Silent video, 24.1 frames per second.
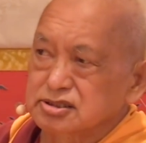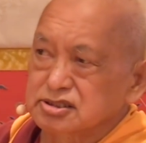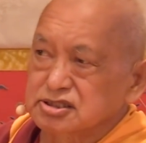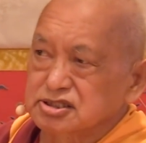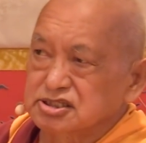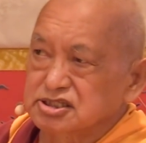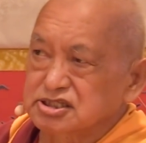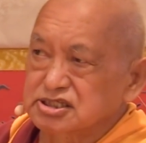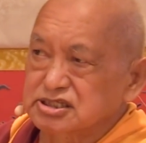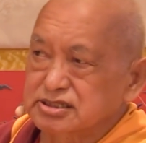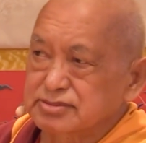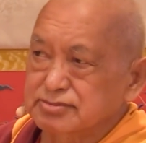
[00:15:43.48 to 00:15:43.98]

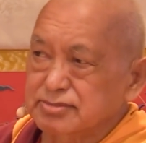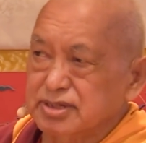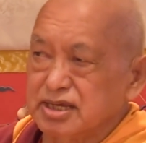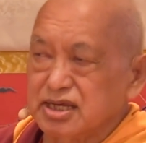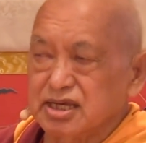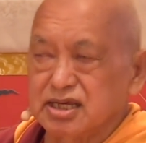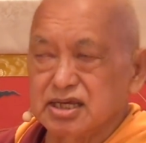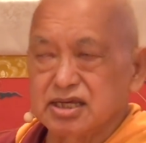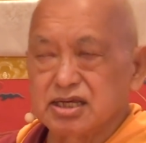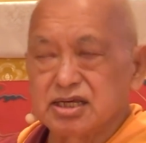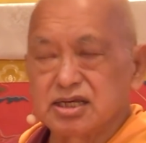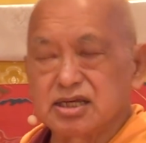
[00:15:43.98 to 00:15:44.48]

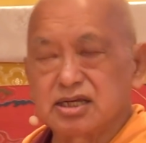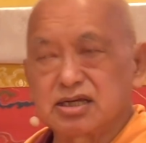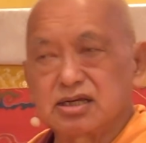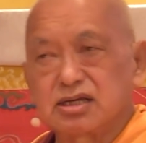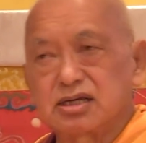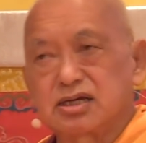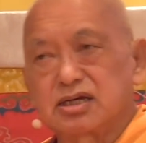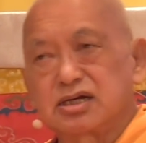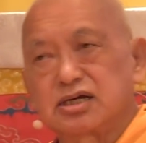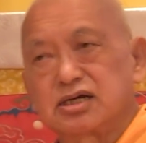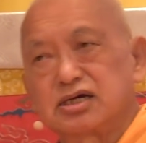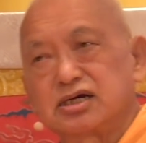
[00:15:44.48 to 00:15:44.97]
Jigme,
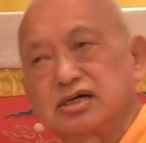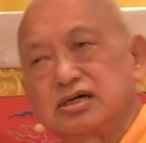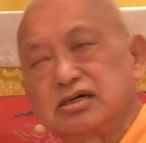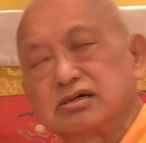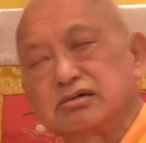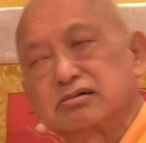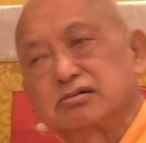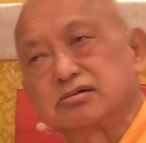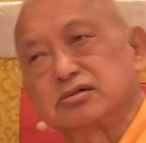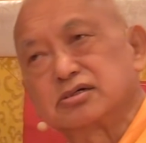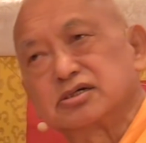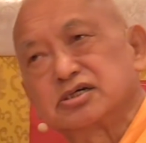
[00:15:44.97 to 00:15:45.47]

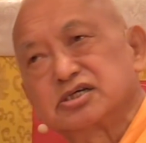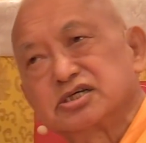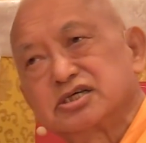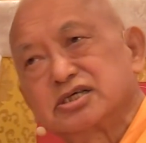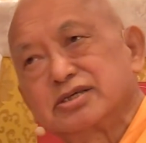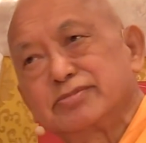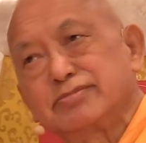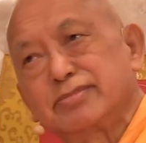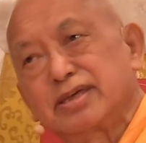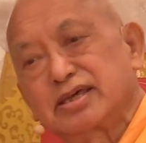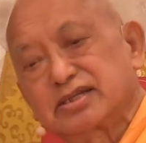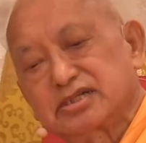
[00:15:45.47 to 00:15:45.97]

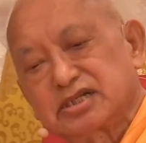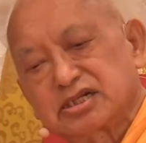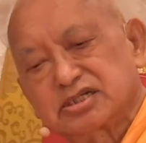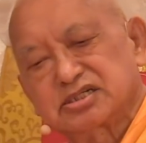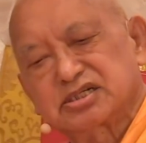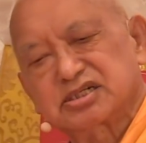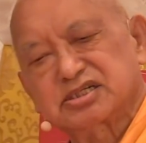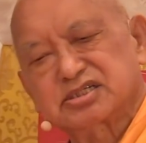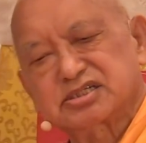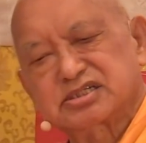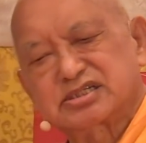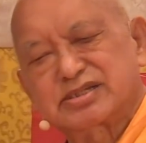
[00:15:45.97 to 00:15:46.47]
he made a
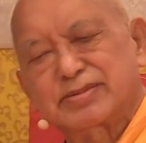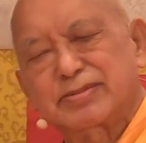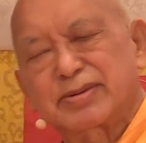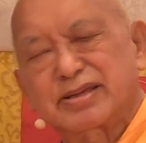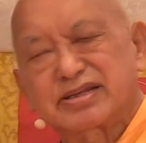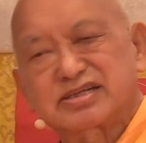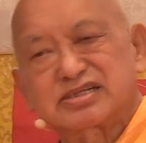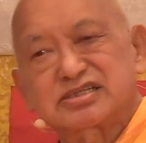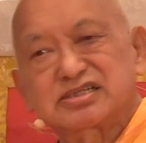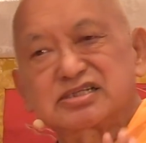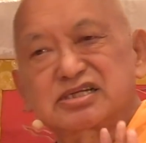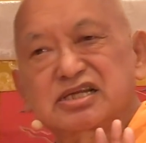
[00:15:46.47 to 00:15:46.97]

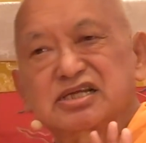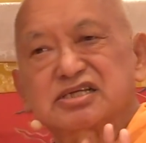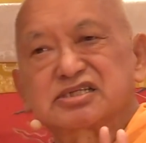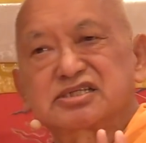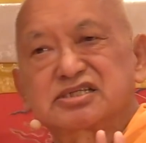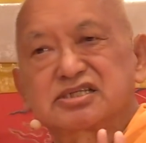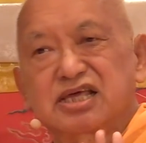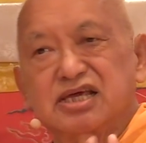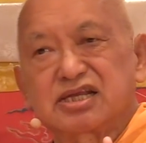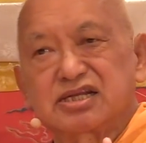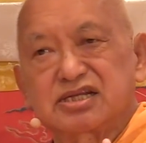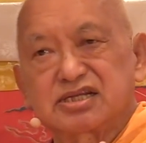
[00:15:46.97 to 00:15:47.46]
Tibetan
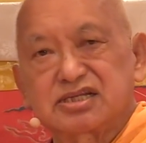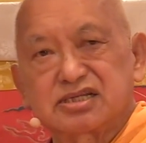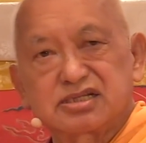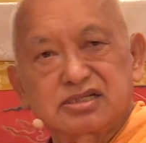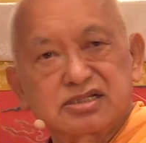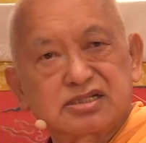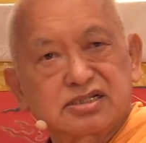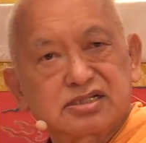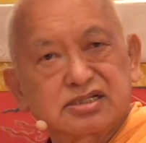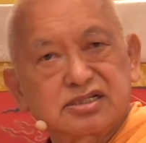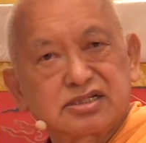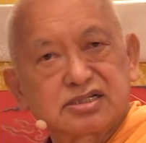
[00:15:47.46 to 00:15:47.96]
dictionary.
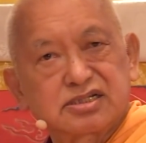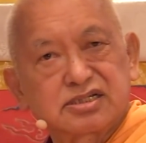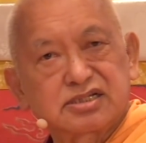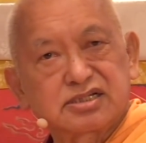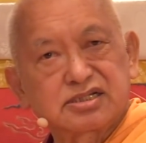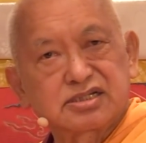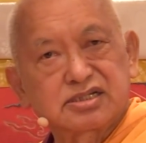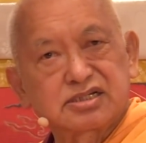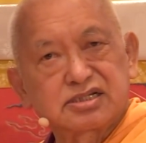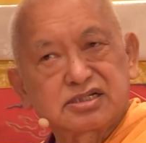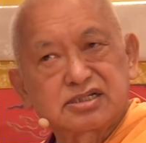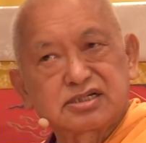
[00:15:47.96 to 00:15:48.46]

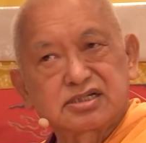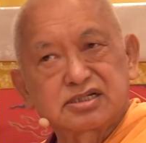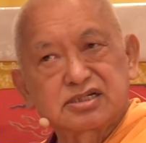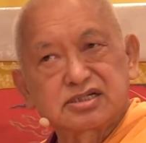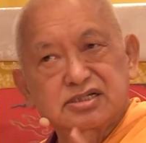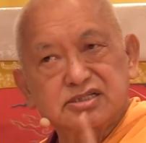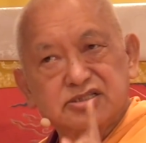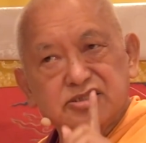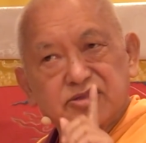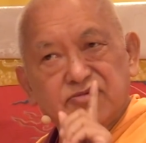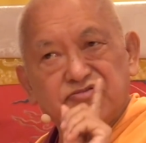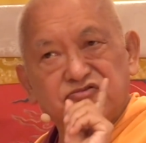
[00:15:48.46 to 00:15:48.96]

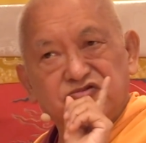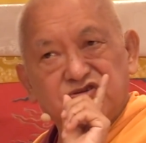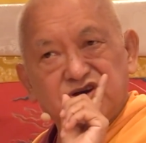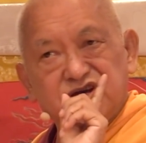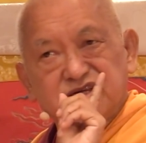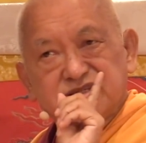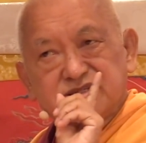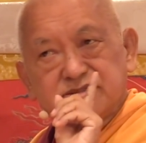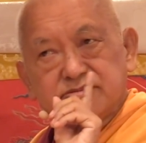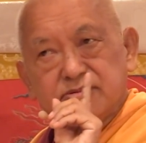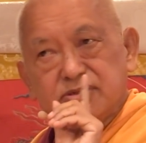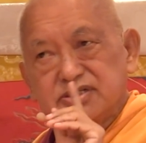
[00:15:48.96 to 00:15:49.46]
The
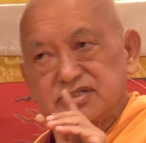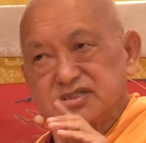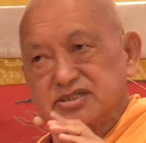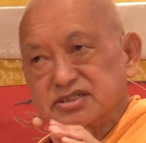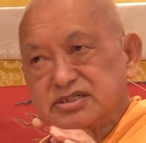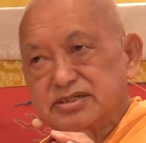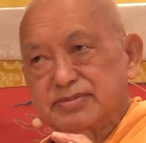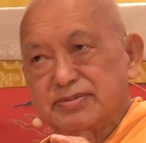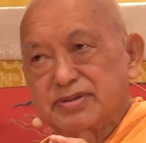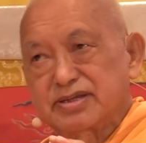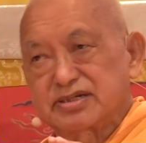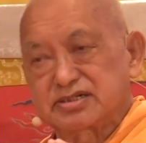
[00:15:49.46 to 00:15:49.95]
first one,
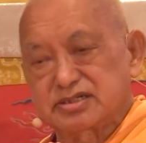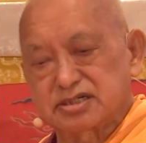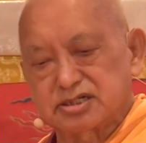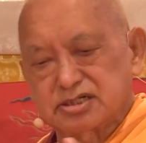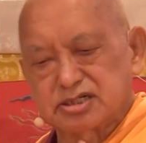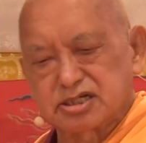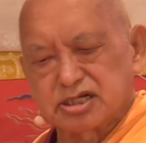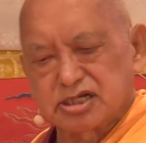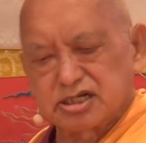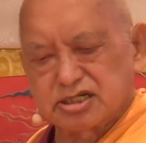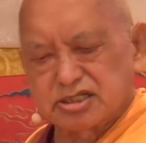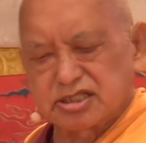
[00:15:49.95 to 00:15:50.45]
Tibetan.
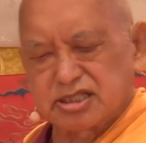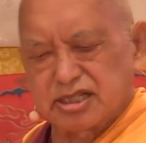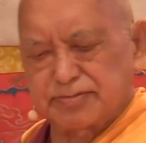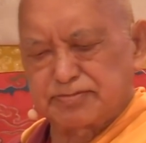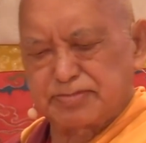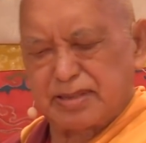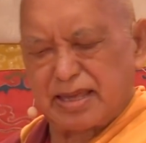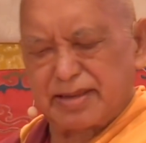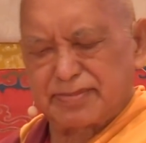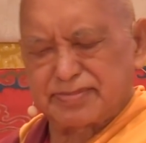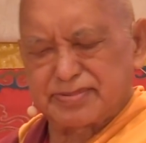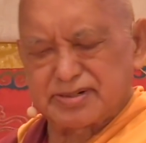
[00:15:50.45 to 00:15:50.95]
The
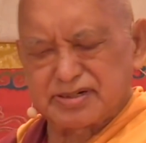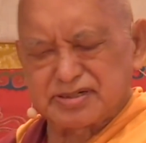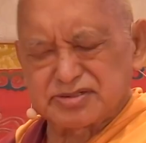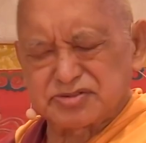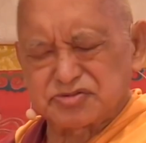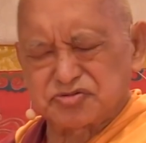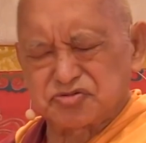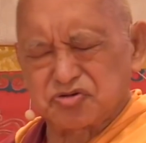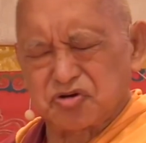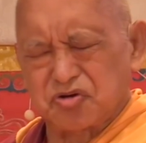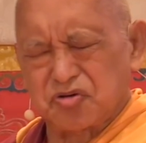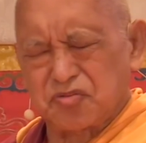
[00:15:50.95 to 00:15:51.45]
paper is
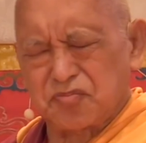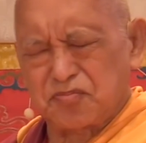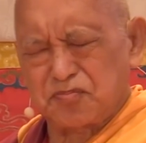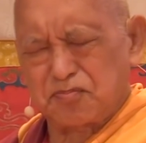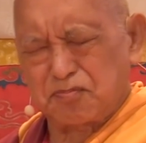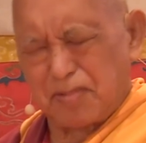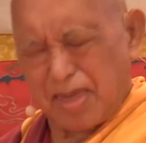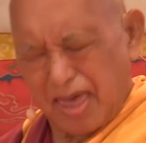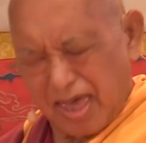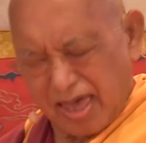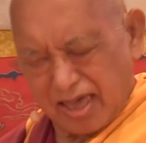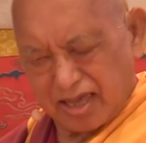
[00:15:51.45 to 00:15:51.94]
so
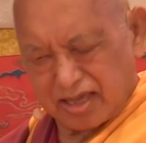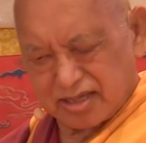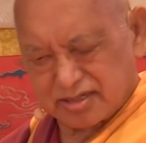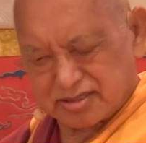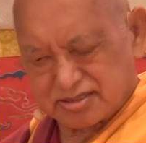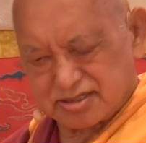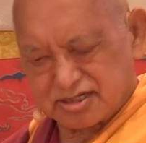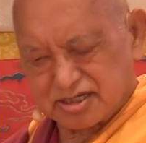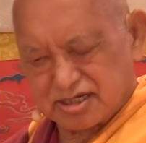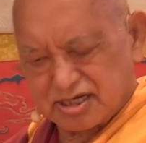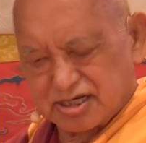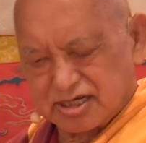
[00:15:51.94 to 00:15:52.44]

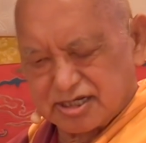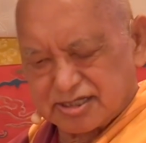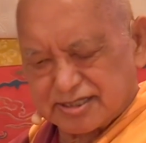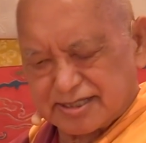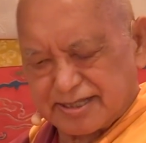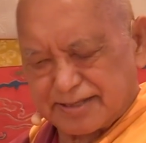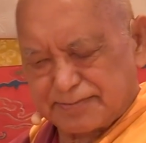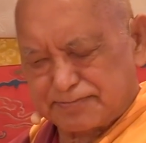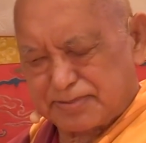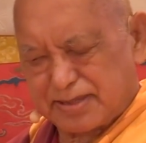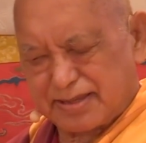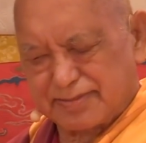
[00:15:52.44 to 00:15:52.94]
bad.
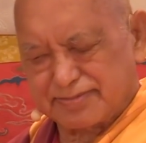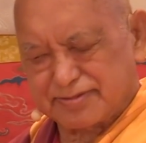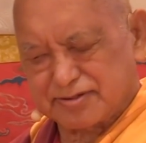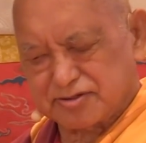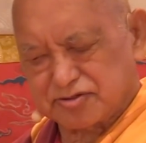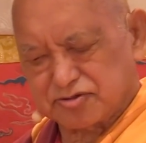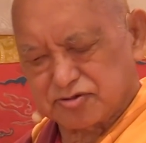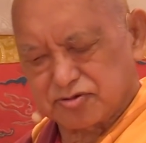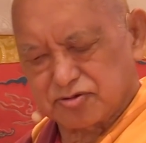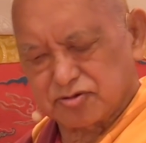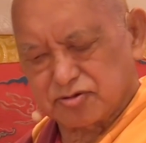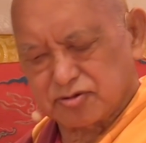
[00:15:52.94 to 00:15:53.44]
The paper,
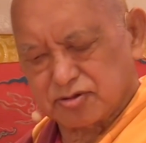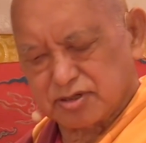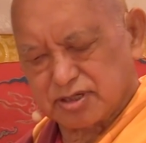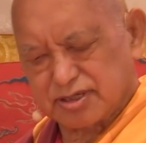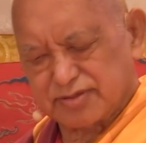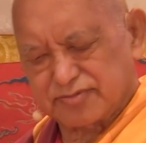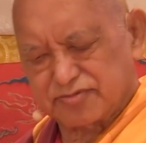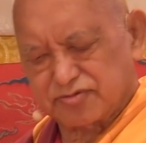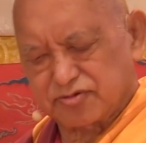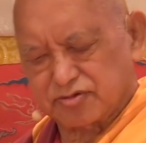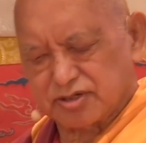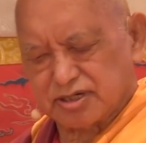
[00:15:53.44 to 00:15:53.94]

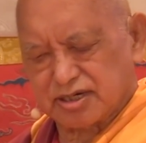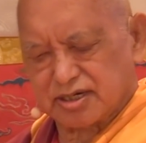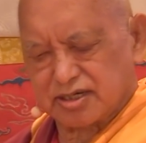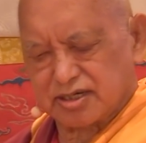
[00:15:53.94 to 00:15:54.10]
if you